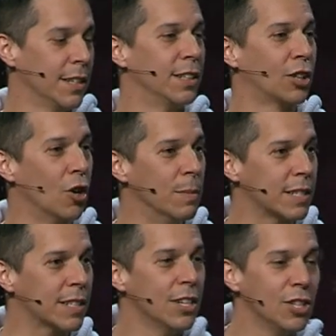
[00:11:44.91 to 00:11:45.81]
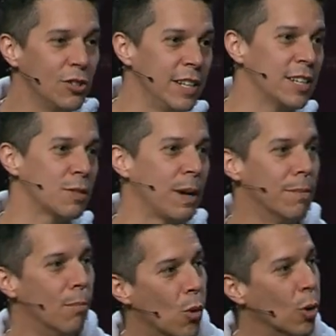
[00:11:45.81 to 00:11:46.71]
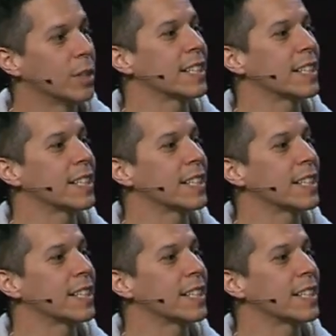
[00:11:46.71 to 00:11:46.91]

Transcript: Nikomas, you need to spend more